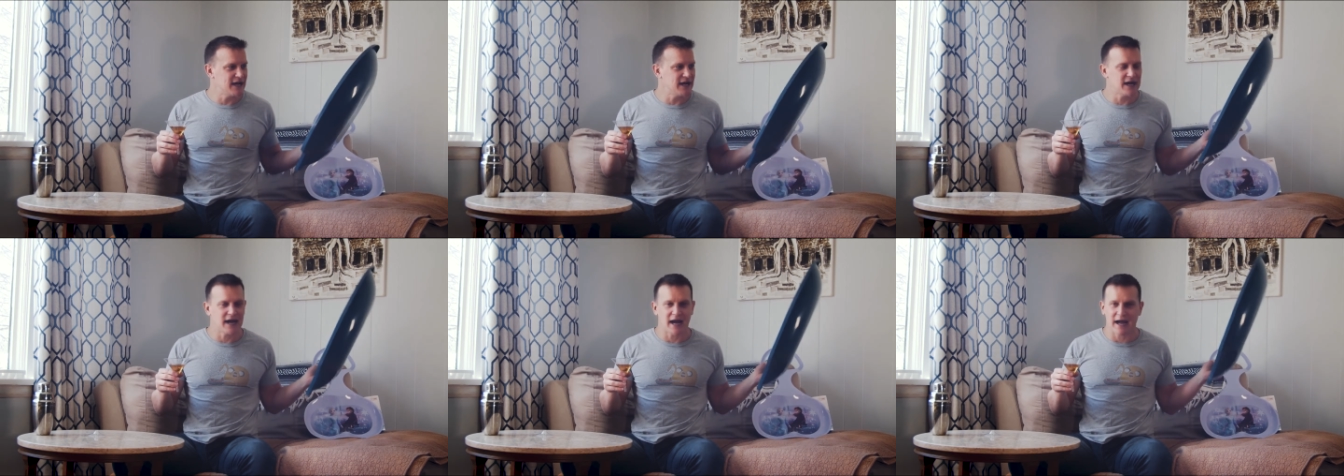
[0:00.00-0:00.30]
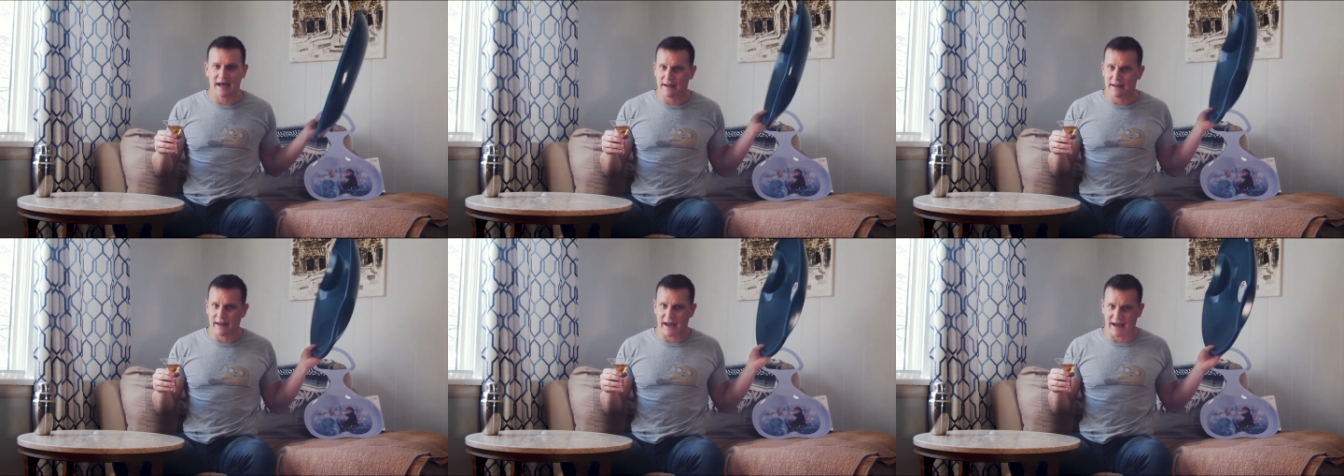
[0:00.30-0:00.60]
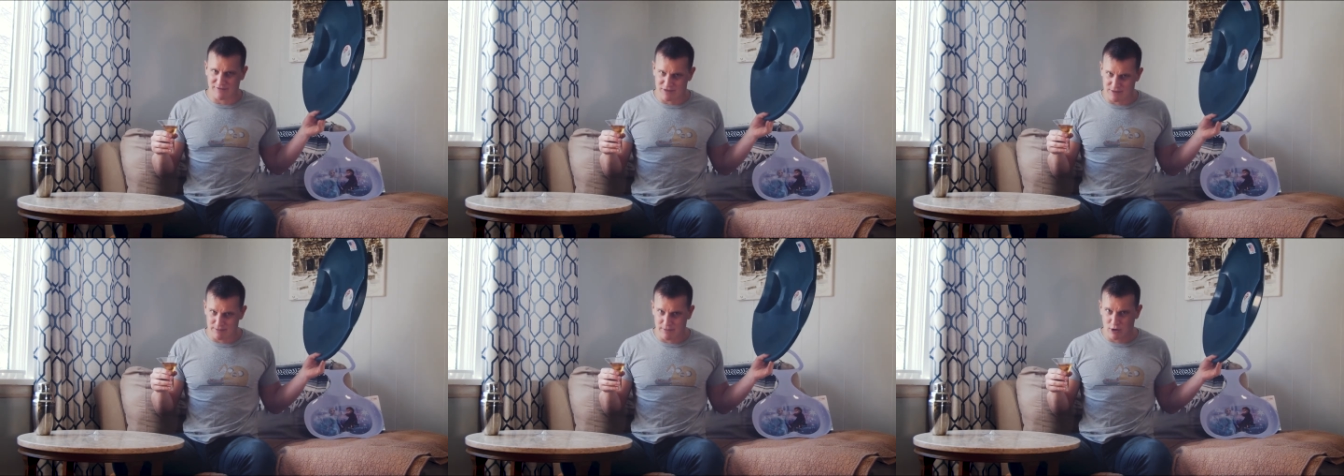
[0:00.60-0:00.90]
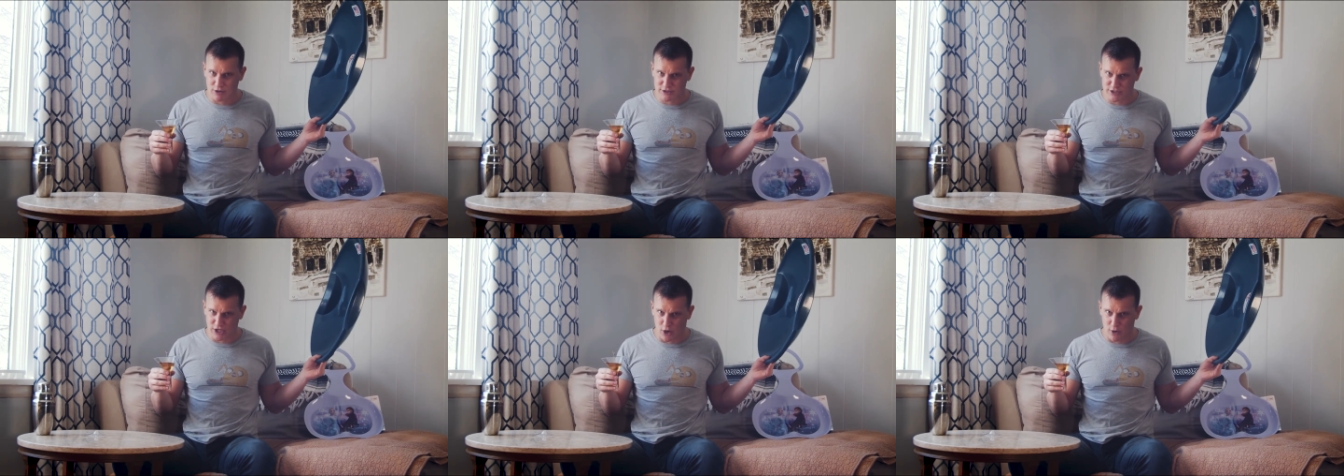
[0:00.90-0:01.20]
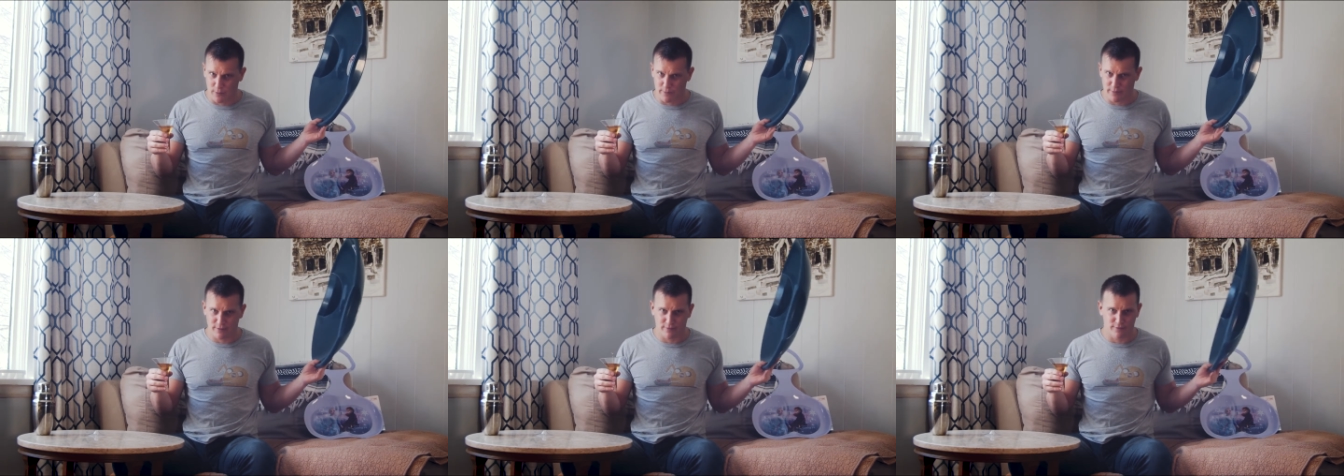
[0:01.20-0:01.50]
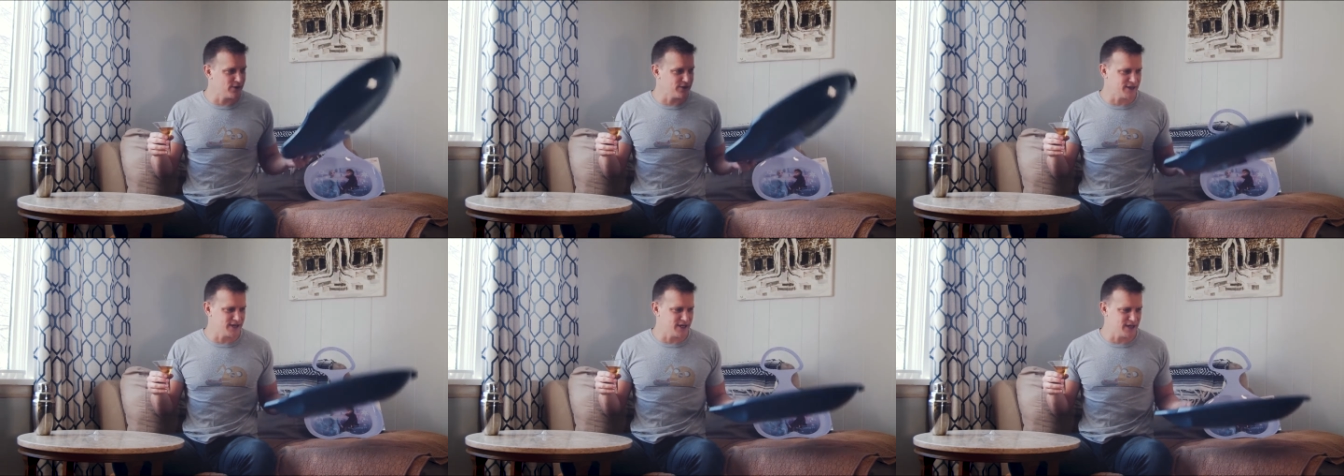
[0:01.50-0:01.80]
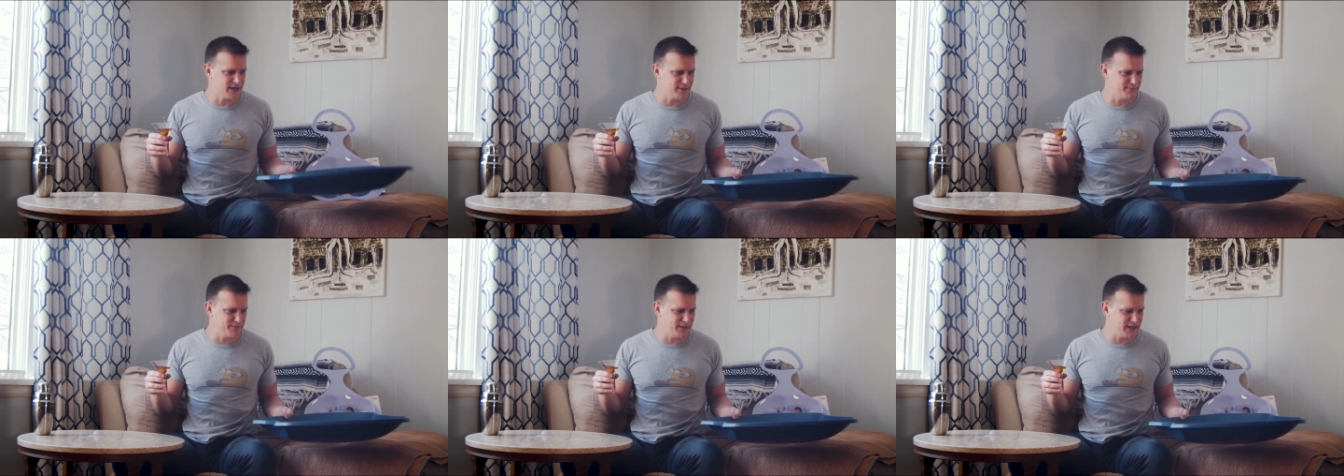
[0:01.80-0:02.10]
uh, I have the most hope for
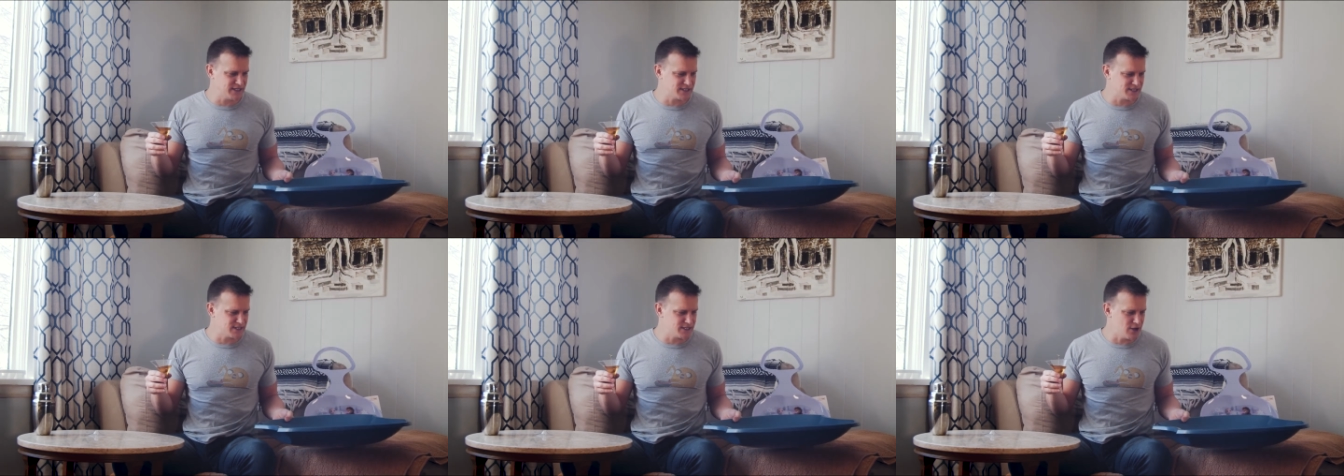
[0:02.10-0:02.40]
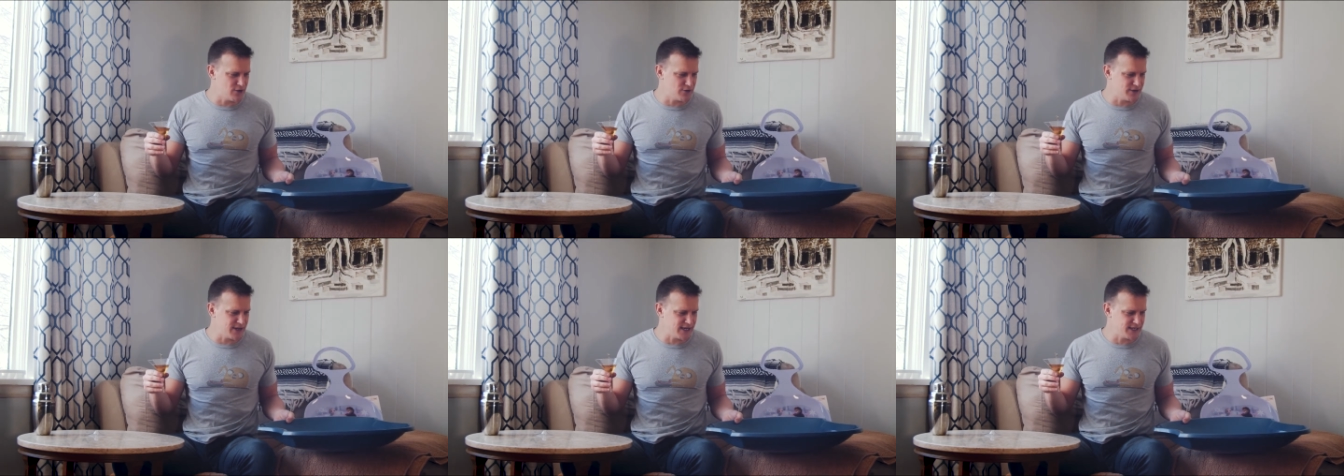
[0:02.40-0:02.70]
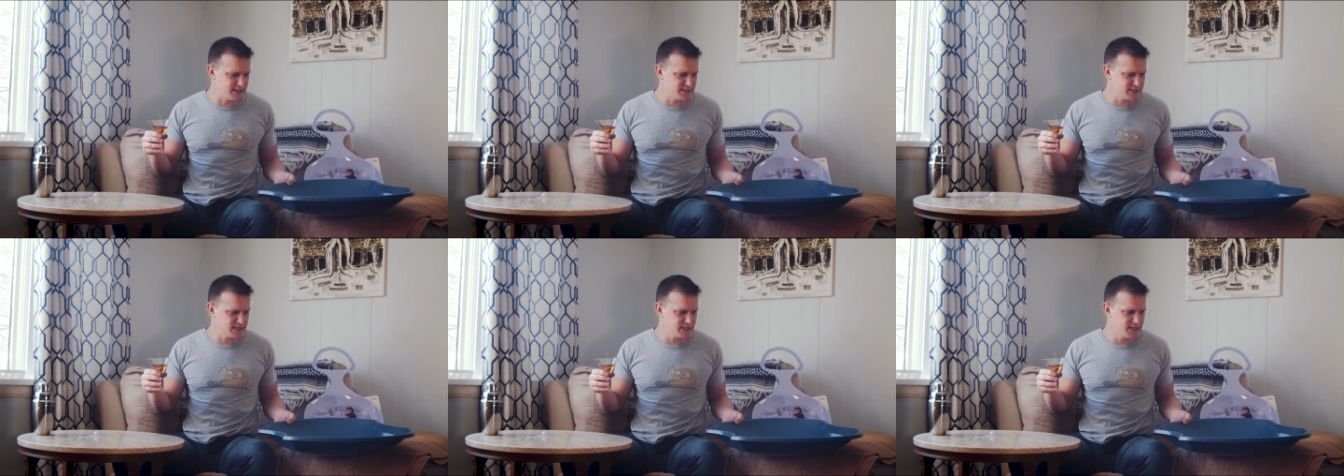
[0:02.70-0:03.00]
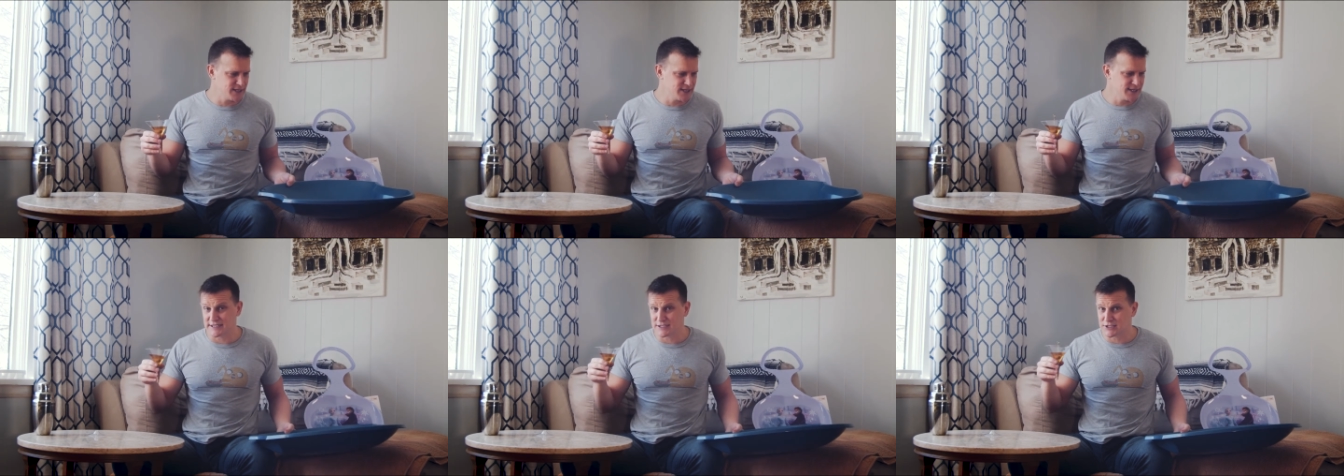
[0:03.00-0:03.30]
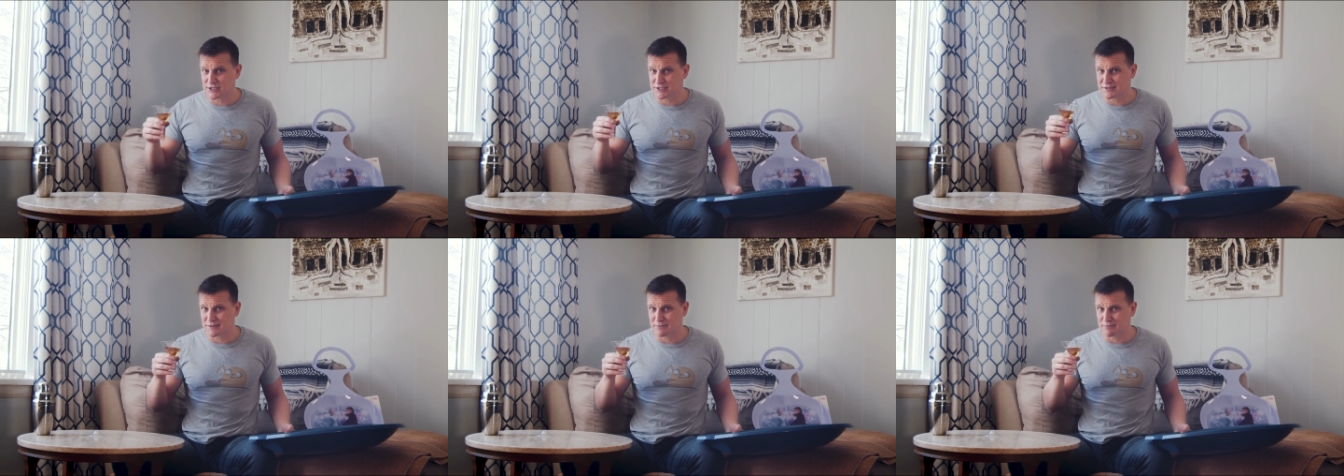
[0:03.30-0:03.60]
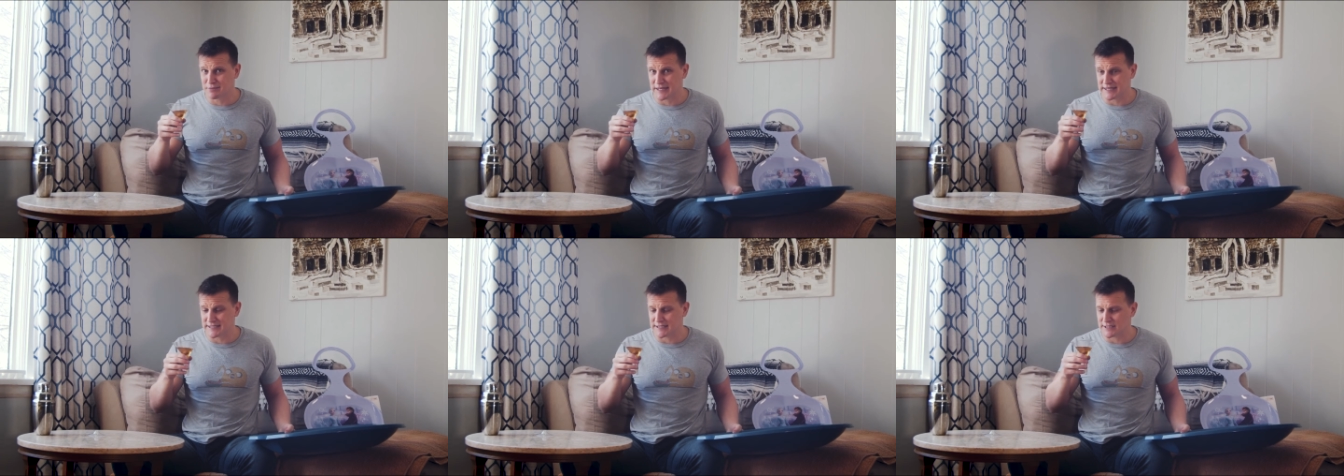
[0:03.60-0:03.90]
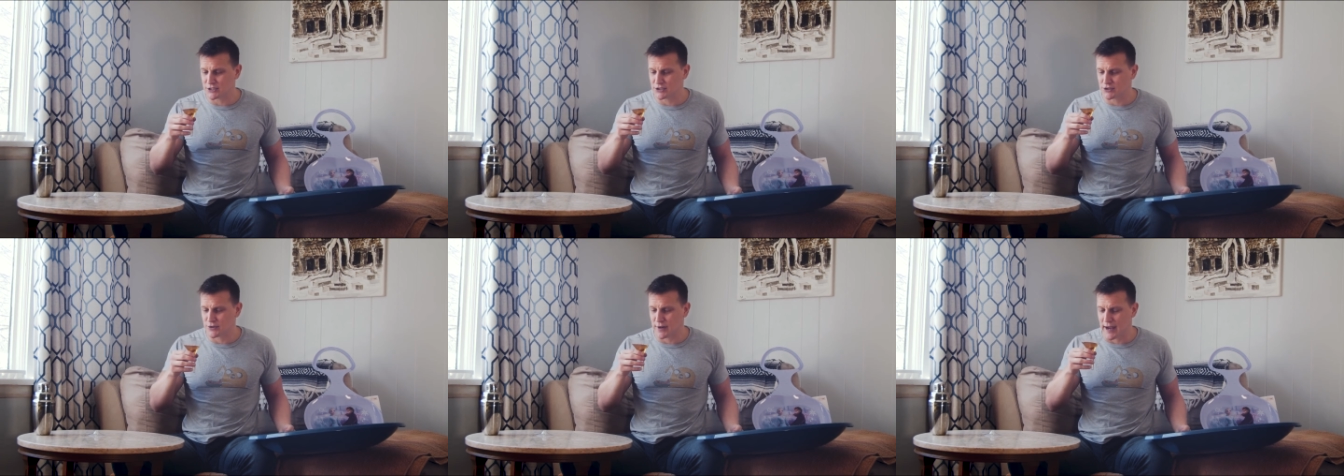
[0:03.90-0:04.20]
the big snow disc, at least in terms of
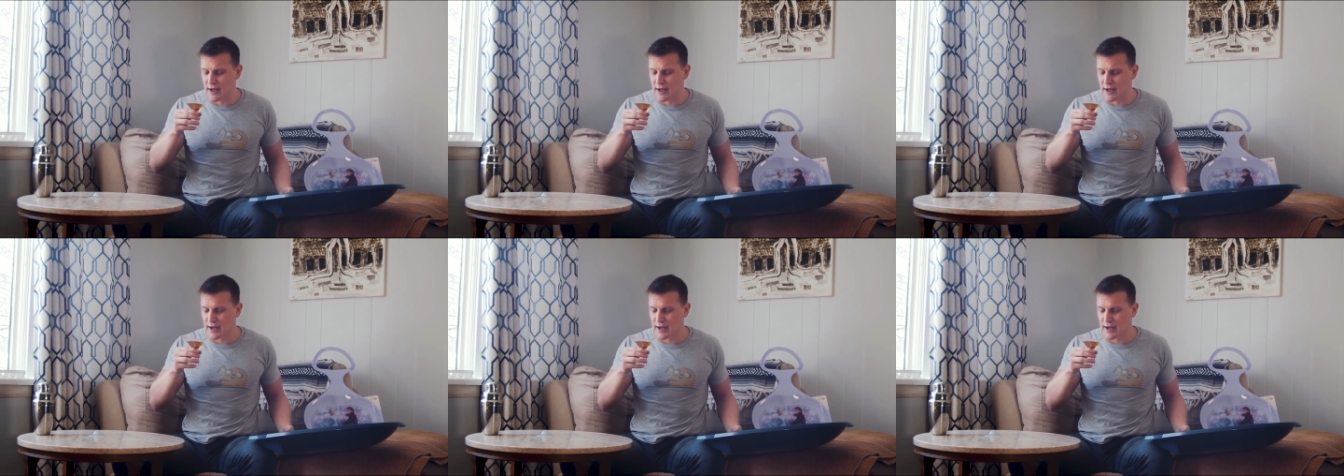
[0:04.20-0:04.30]
blazing a